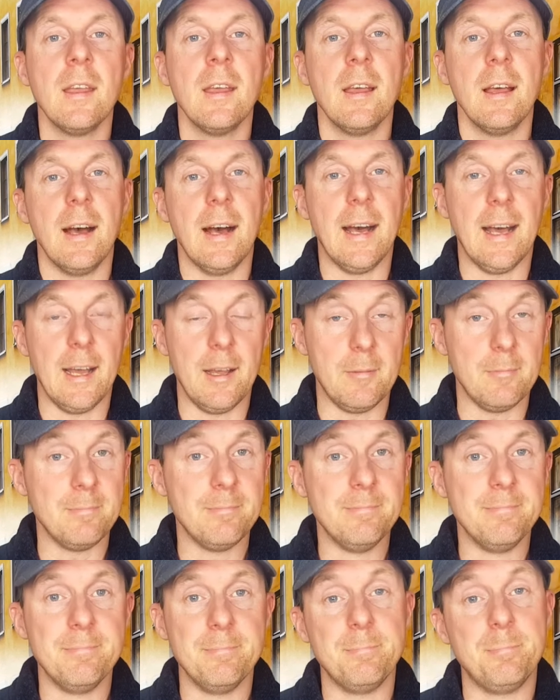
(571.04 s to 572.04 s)

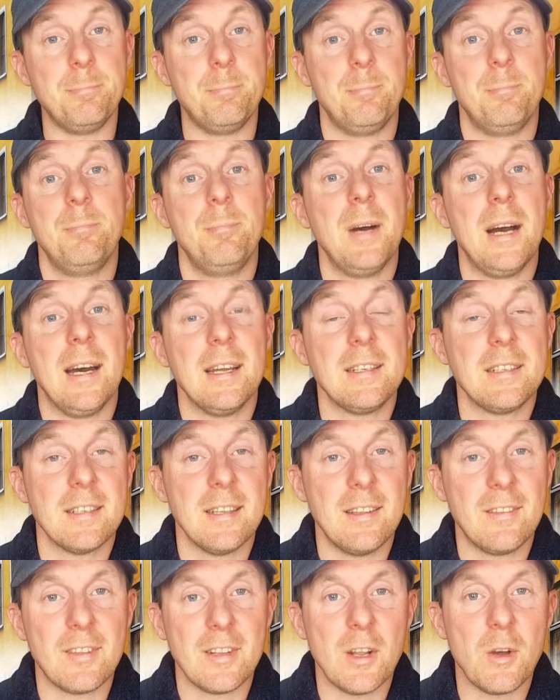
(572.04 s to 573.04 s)
But
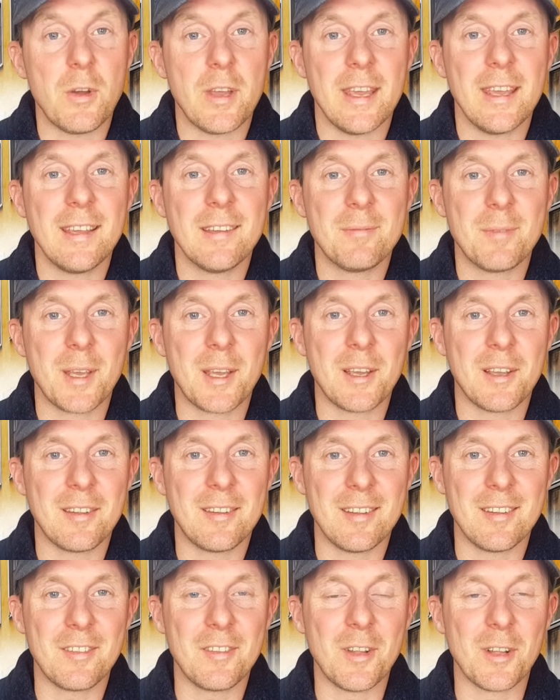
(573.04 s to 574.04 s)
it's annoying because
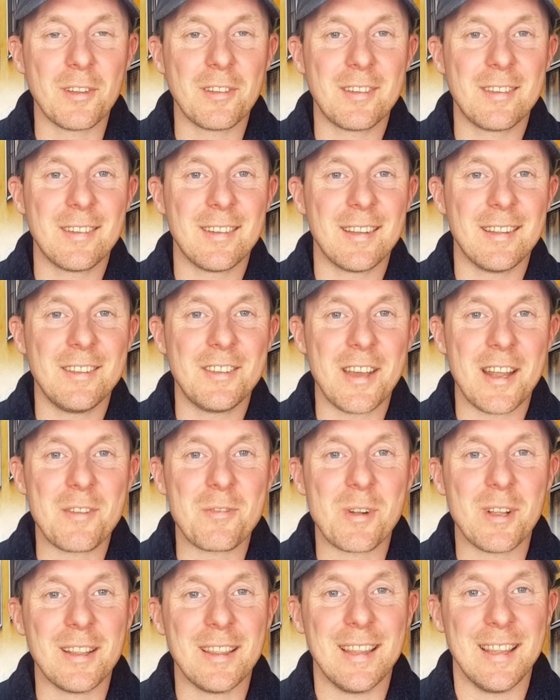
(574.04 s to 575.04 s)
it's not
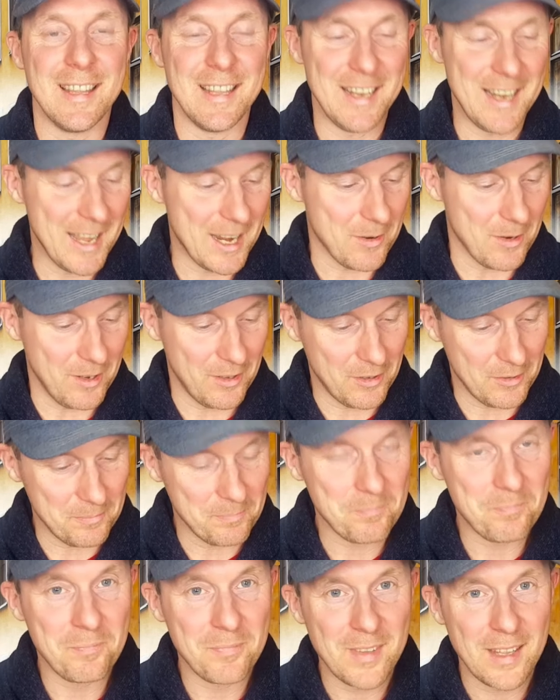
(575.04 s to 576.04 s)
General Licorice.
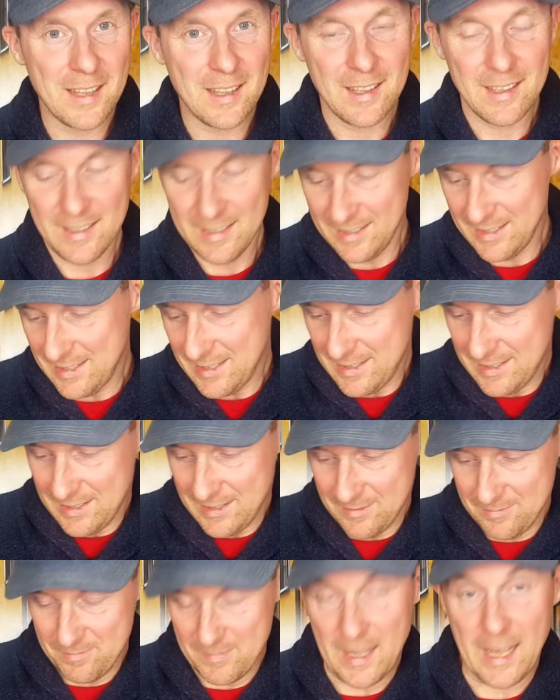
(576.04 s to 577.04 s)

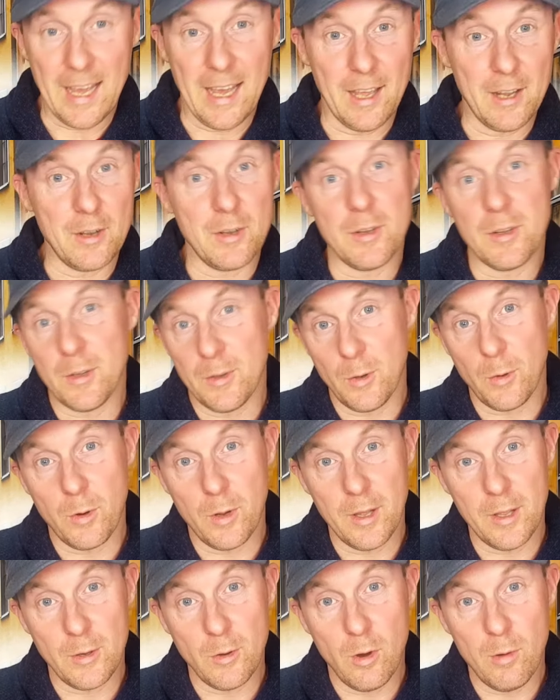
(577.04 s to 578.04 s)
A
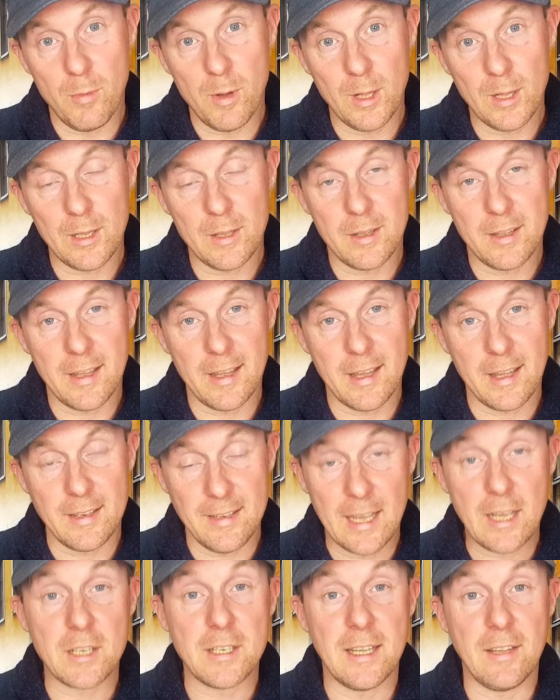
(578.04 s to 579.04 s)
normal
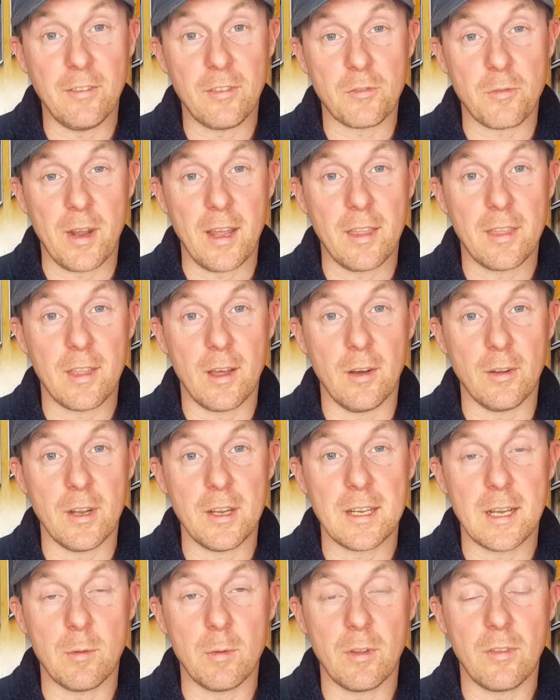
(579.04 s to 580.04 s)
nicotine strength on
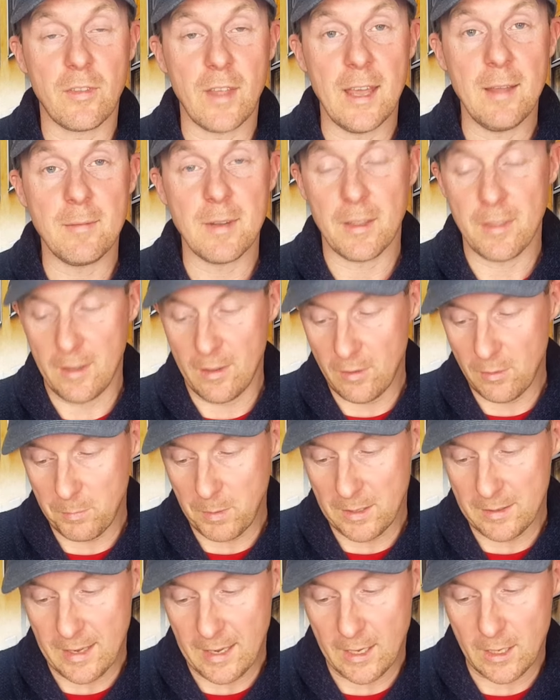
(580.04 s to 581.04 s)
it, I would say. Nothing
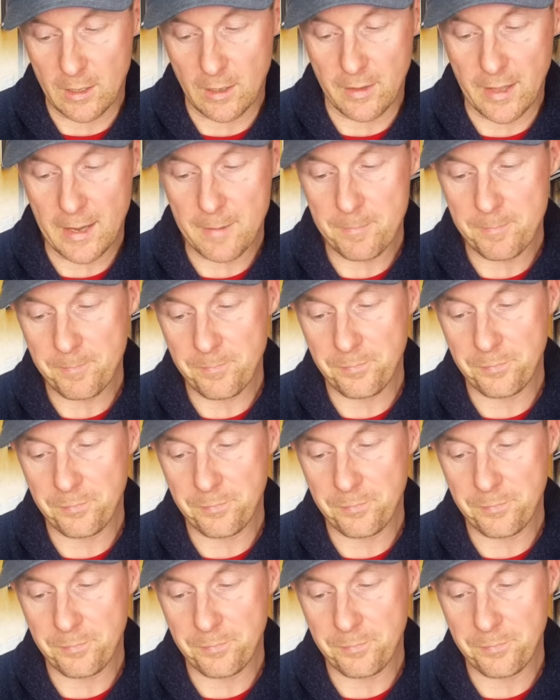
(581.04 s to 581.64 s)
spectacular there.